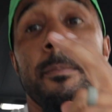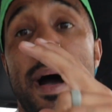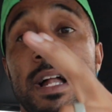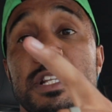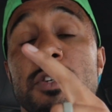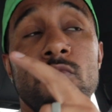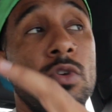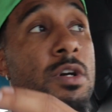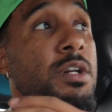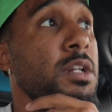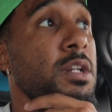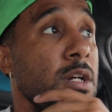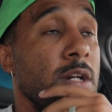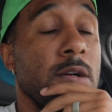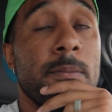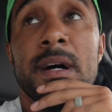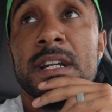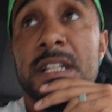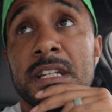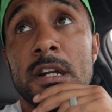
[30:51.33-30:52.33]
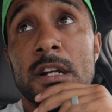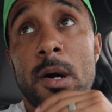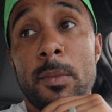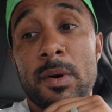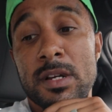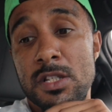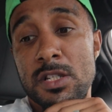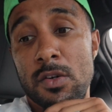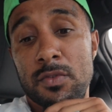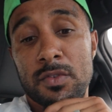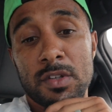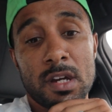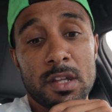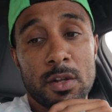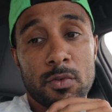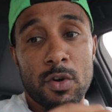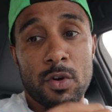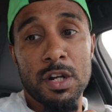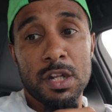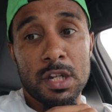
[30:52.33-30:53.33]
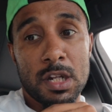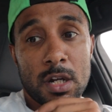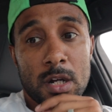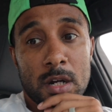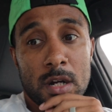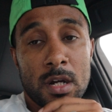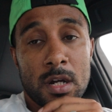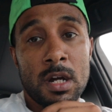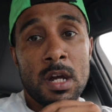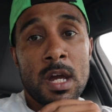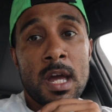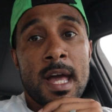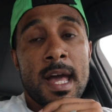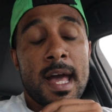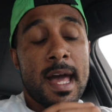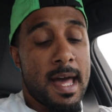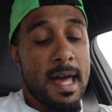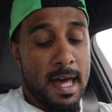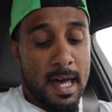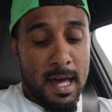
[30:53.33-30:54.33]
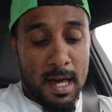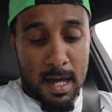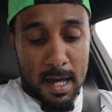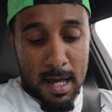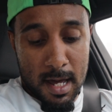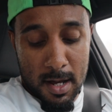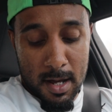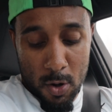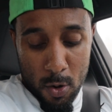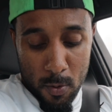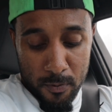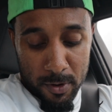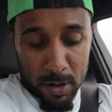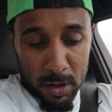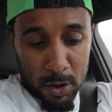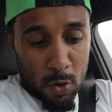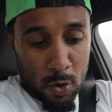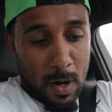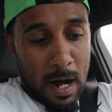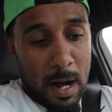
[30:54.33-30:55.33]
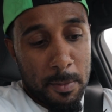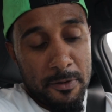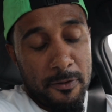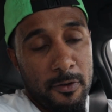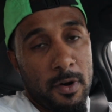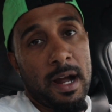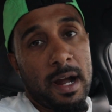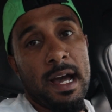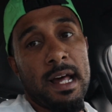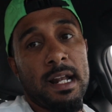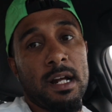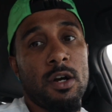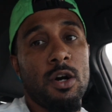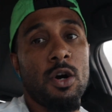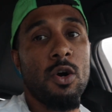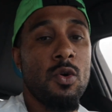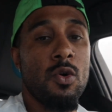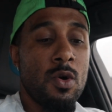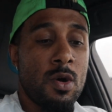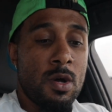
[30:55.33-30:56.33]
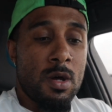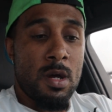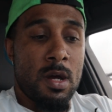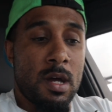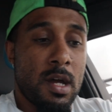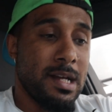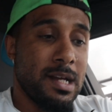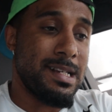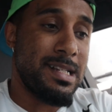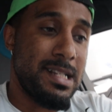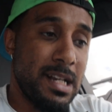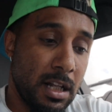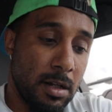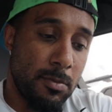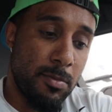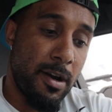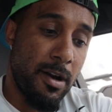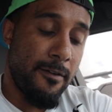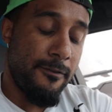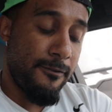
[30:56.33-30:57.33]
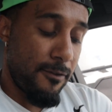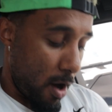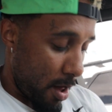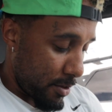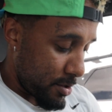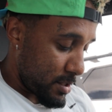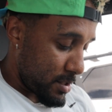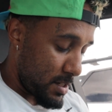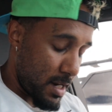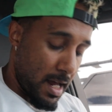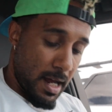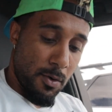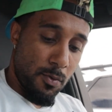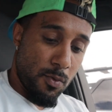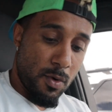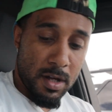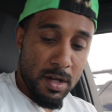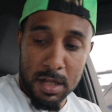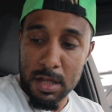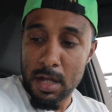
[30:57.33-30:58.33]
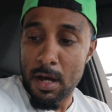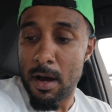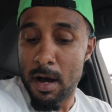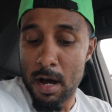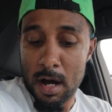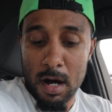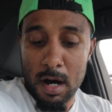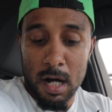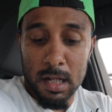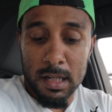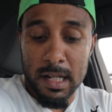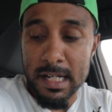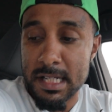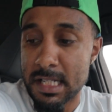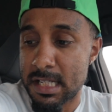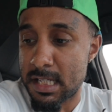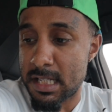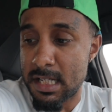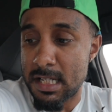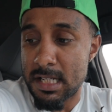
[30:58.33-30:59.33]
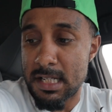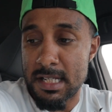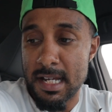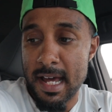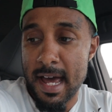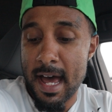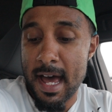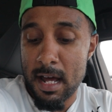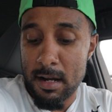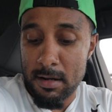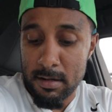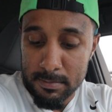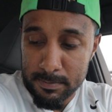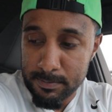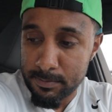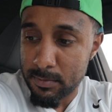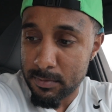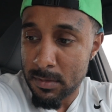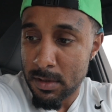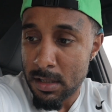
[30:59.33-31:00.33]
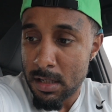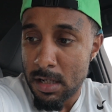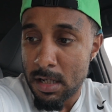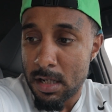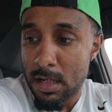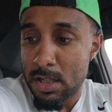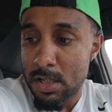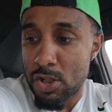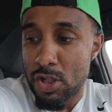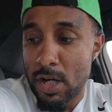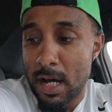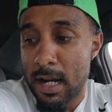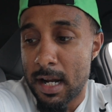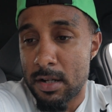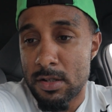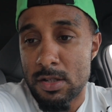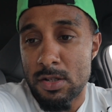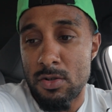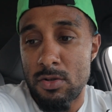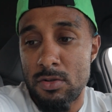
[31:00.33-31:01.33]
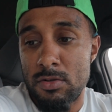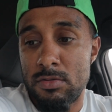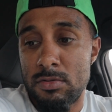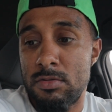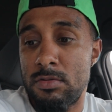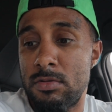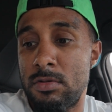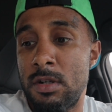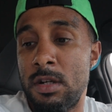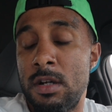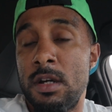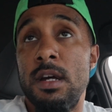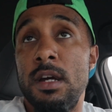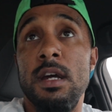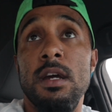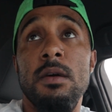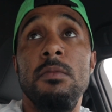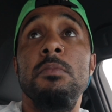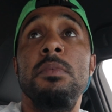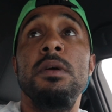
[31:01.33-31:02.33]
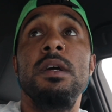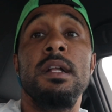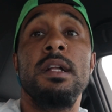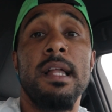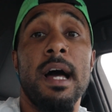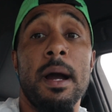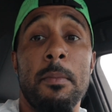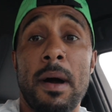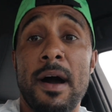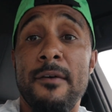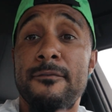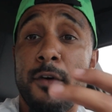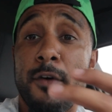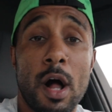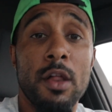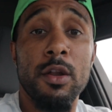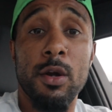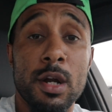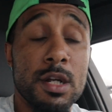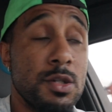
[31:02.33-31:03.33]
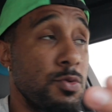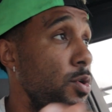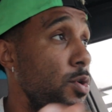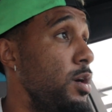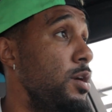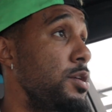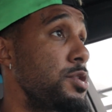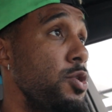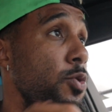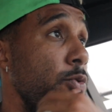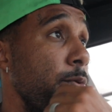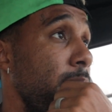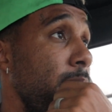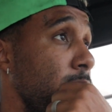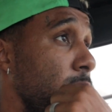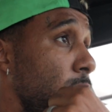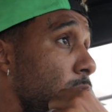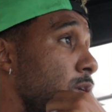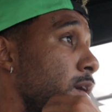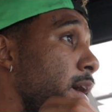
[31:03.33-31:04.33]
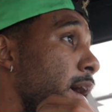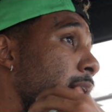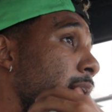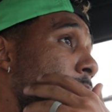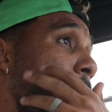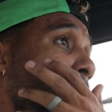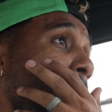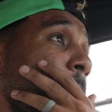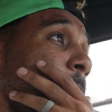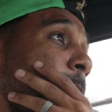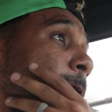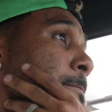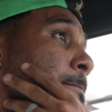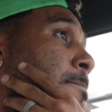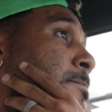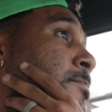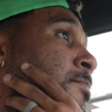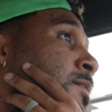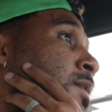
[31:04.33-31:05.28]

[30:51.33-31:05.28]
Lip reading: about to run in here. I'm about to get all my stuff together, run in here, and hoop for a little while before I gotta go and celebrate Father's Day with Alexis's dad. Shout out to him being like my father as well. So we about to go hang out with him,